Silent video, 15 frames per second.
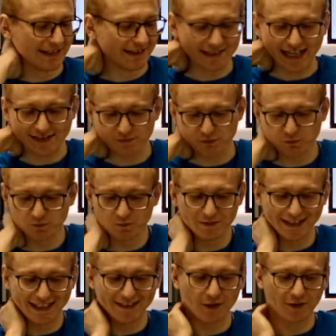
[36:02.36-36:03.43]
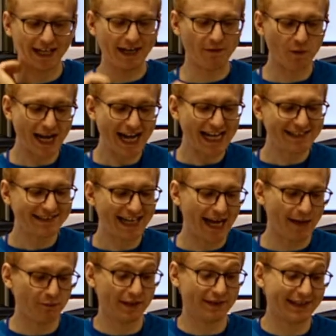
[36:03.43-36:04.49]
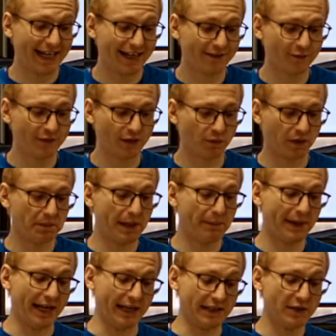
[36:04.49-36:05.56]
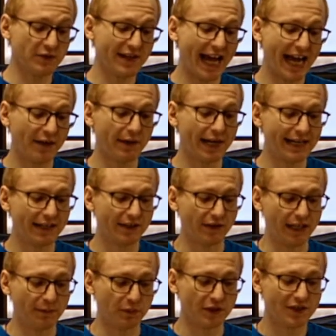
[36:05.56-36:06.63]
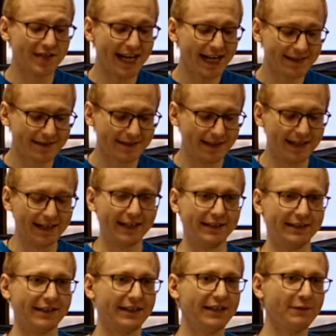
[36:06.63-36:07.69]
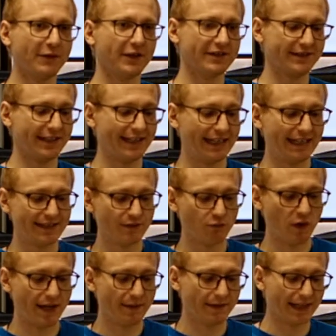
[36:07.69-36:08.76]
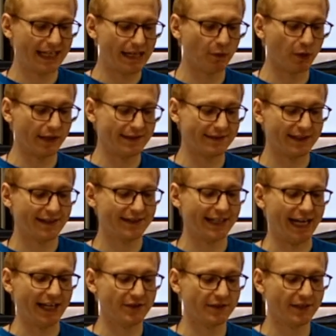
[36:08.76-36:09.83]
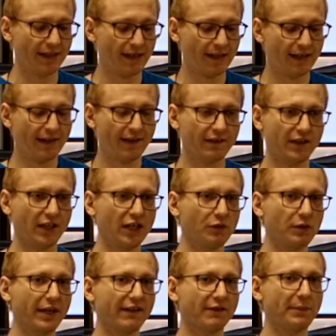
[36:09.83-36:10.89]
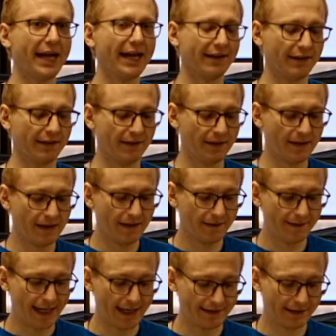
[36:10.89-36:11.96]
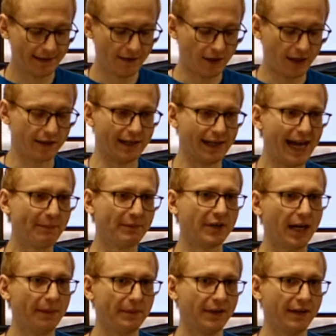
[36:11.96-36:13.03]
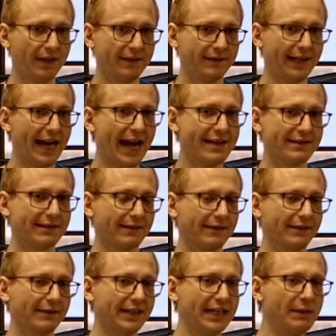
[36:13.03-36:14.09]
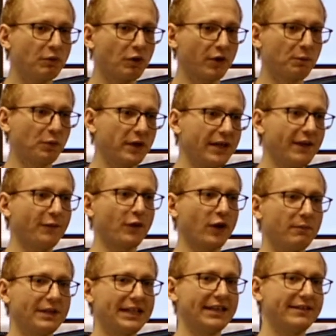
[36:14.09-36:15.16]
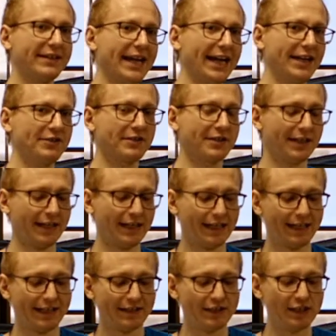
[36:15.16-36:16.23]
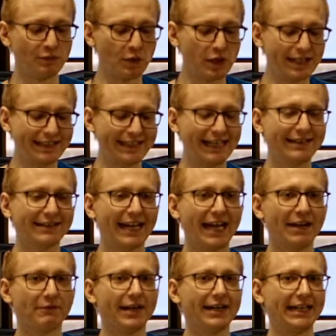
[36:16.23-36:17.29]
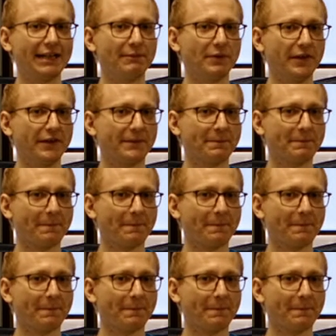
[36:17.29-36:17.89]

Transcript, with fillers: It has, OK, when I tap the text field with my pen, use handwriting to input text. And the default setting is when the keyboard isn't attached. So you would expect that on a laptop that has a keyboard pretty firmly attached, you wouldn't get handwriting input.